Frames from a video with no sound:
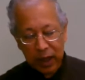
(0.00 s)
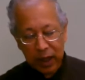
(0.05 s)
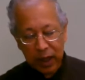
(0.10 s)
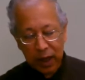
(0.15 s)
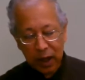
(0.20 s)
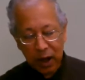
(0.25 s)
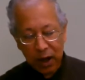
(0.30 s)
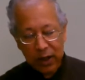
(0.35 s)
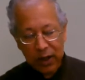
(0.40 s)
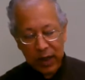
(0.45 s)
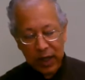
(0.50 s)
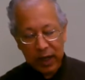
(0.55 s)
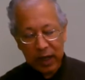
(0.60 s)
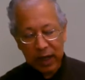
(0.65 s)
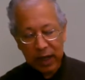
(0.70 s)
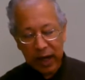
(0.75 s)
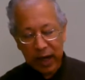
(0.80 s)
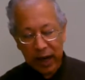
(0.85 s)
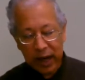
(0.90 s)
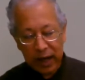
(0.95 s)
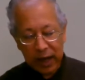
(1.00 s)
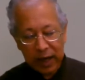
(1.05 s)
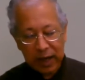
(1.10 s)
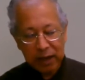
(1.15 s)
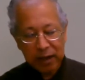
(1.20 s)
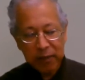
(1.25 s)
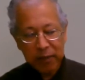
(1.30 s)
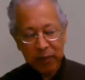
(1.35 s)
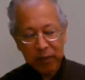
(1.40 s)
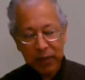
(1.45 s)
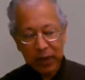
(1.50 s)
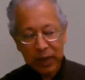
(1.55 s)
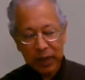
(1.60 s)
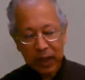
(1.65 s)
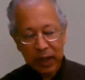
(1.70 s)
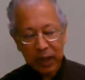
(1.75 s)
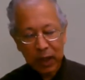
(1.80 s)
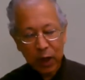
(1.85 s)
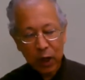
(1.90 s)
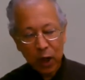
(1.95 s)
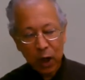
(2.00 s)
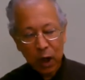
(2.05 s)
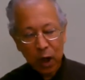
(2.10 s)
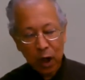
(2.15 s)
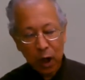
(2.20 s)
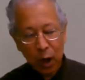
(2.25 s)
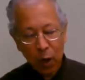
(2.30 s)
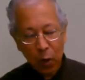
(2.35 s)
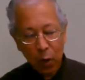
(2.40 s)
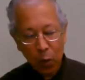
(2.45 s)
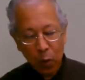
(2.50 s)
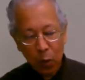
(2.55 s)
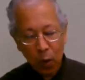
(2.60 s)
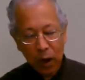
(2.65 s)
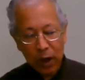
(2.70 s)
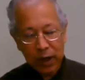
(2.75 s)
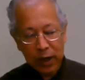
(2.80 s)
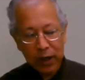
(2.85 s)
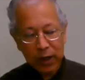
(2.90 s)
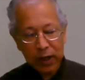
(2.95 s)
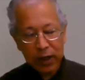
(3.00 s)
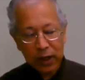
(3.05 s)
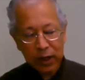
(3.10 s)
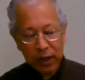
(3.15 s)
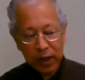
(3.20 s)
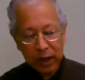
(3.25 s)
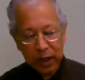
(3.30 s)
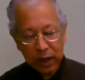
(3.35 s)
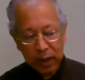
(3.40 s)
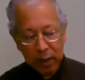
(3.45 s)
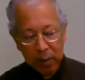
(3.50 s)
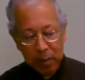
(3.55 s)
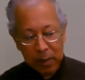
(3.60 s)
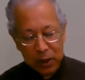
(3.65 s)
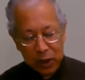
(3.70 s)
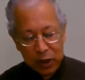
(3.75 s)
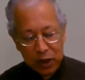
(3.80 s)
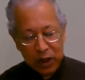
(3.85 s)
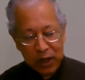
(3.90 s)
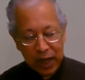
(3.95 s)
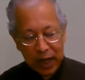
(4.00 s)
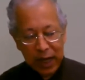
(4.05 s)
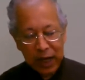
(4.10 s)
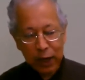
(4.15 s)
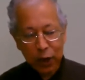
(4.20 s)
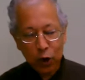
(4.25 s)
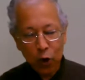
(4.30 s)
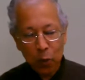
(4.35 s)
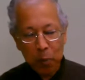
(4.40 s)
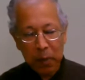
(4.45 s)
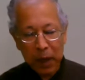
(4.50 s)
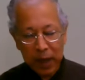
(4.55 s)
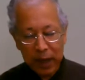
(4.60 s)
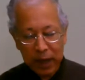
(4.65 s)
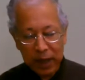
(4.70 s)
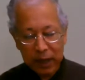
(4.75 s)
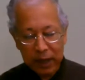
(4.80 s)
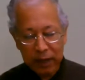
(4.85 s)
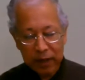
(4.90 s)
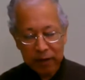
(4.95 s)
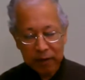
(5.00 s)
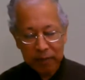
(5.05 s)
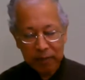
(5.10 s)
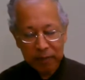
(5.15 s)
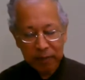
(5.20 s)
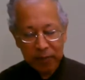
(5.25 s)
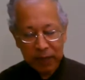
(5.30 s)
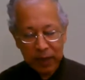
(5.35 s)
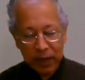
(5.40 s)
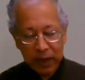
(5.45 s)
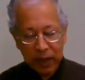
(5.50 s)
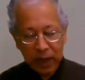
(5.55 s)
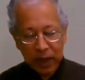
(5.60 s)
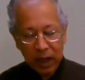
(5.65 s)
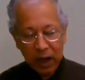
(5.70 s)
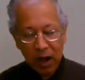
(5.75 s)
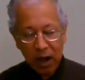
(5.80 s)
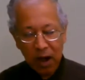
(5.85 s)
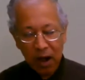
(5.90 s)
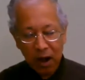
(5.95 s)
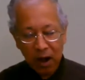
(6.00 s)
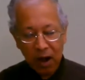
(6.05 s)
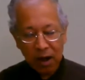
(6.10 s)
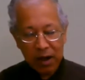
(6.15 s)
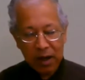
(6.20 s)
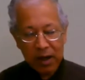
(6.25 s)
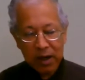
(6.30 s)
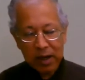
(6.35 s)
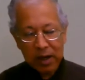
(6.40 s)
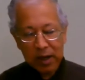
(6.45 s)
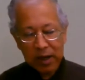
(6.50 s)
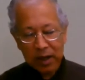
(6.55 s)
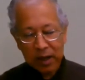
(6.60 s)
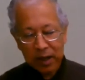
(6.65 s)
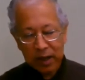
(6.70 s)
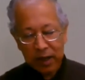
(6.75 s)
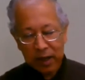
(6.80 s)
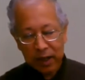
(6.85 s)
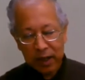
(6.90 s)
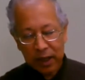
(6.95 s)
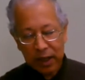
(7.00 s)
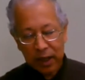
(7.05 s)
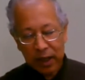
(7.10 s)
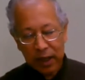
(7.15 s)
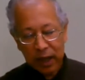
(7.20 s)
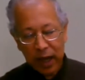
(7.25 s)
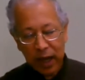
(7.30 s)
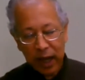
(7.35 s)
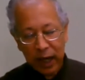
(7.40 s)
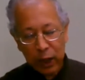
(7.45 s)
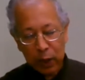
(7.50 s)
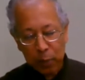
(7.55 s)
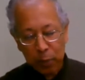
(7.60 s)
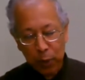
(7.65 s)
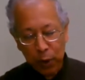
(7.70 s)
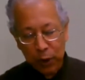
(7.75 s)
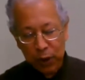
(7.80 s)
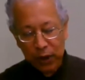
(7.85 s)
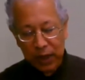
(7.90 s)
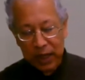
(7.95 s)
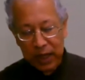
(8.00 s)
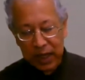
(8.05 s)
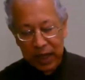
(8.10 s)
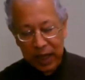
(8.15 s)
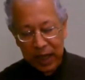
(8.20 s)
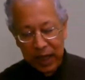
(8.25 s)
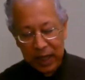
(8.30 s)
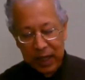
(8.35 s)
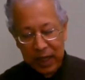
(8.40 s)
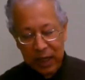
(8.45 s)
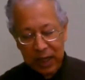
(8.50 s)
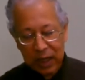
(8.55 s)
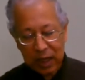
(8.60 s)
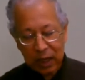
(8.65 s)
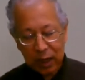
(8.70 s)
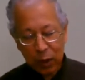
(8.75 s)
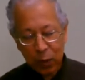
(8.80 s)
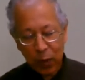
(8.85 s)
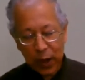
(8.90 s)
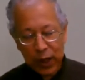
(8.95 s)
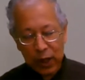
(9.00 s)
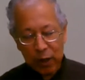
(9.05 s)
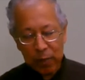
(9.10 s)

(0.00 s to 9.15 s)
on that line, what mistake you made. On, and you put the date when the